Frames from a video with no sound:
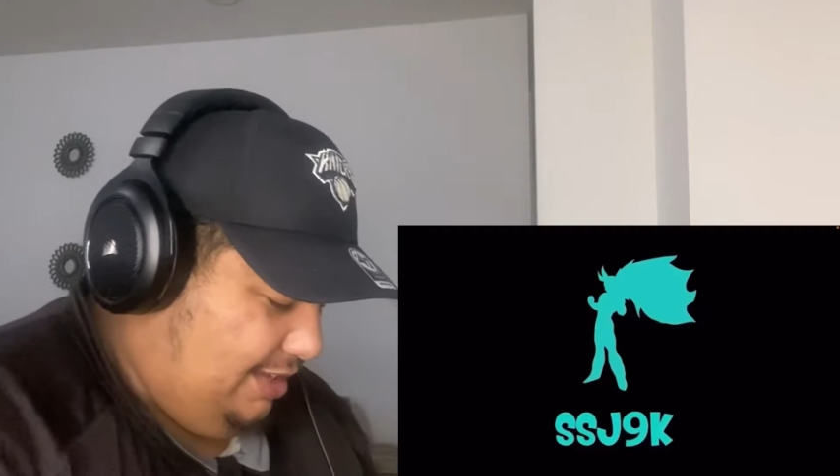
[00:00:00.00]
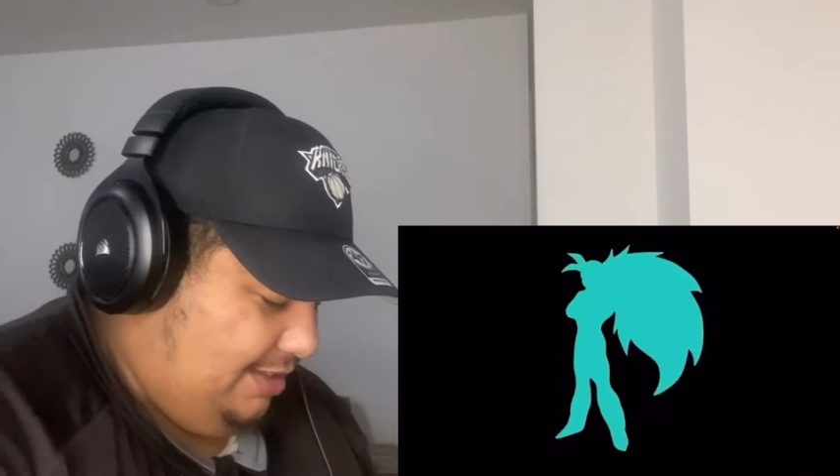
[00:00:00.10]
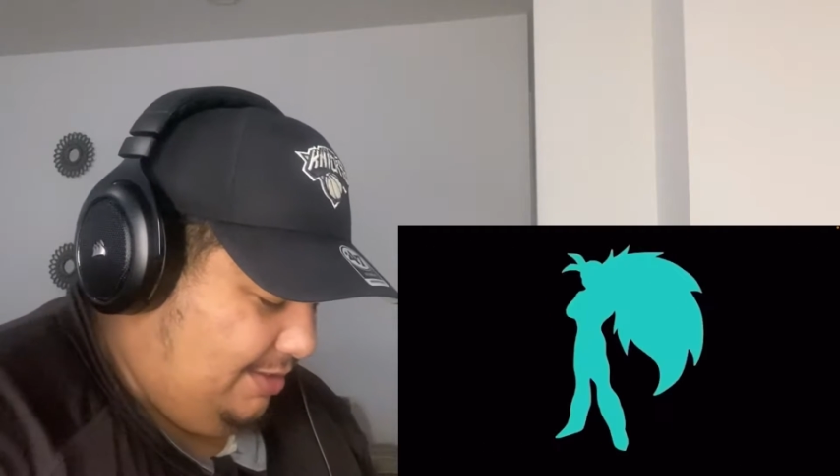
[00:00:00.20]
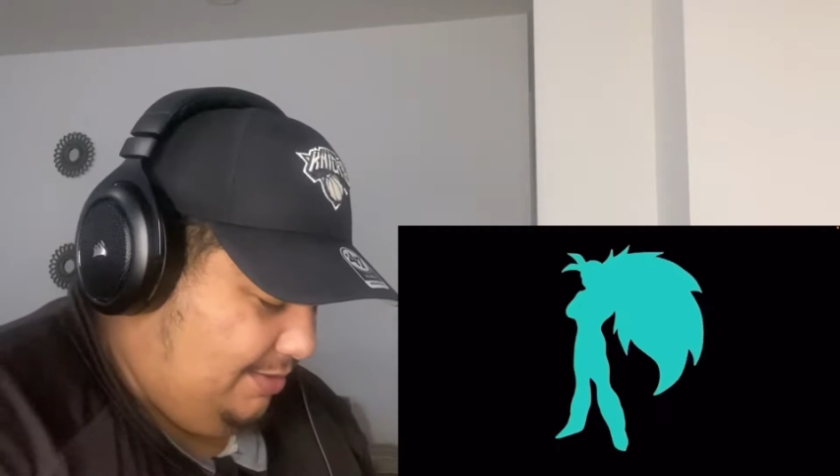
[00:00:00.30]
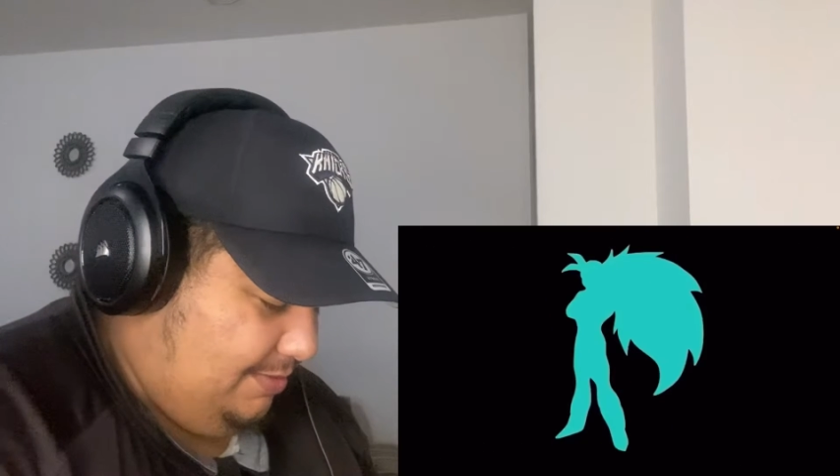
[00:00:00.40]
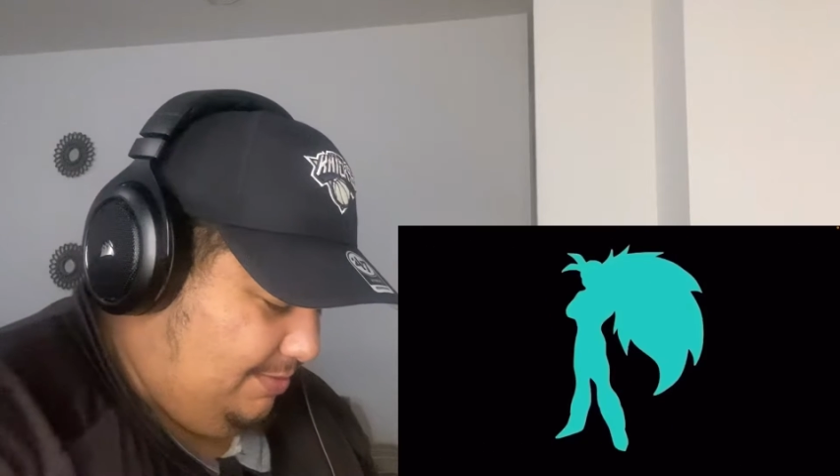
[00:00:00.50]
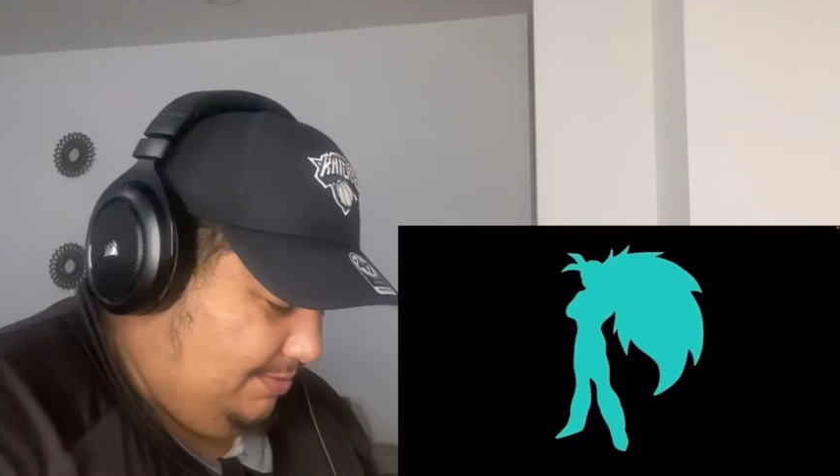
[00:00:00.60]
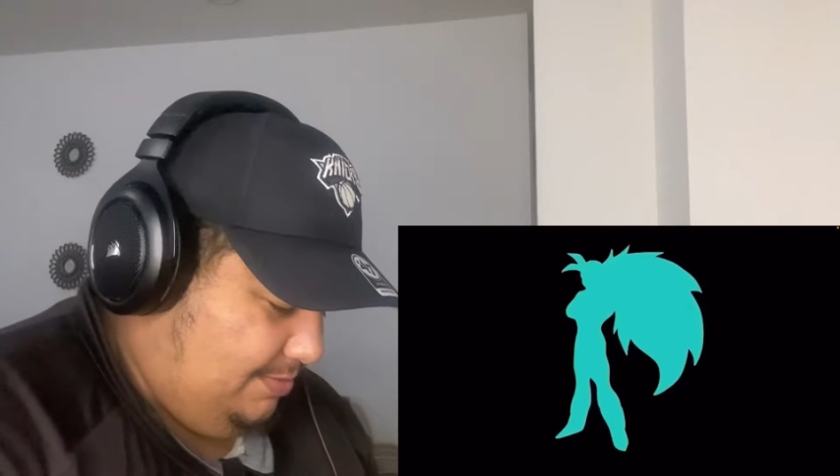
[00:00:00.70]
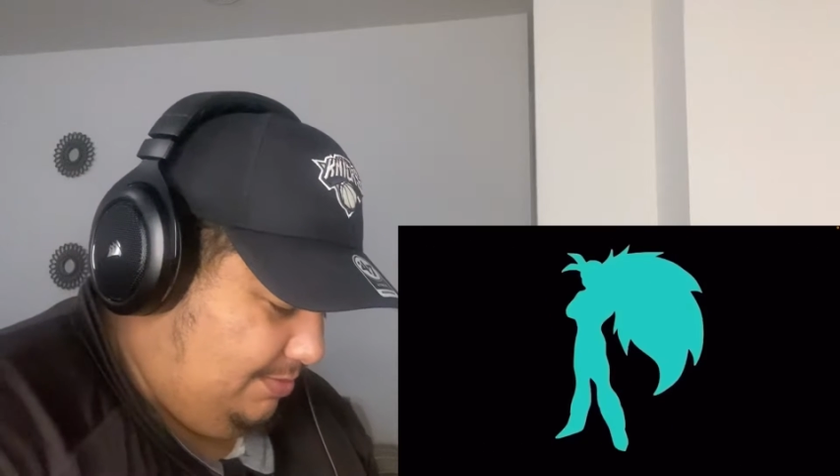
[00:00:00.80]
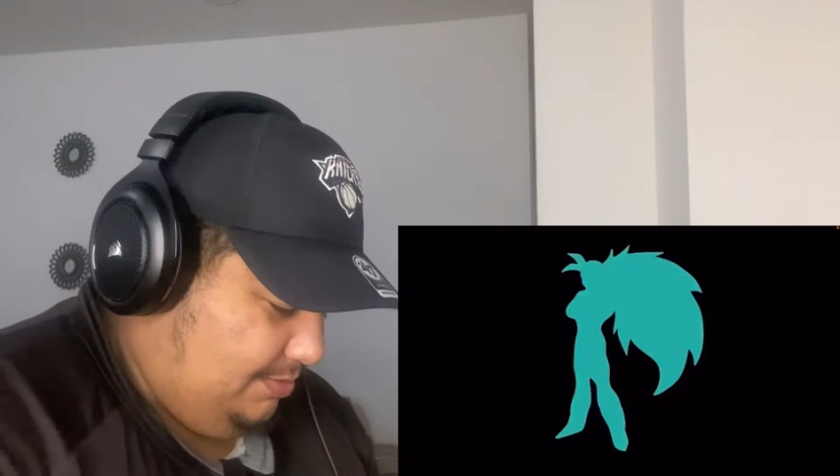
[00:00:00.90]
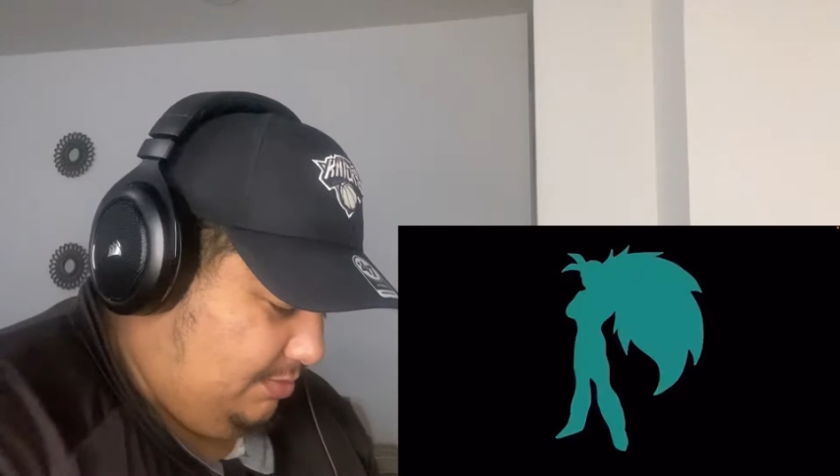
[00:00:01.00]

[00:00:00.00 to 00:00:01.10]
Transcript: Okay, calm down.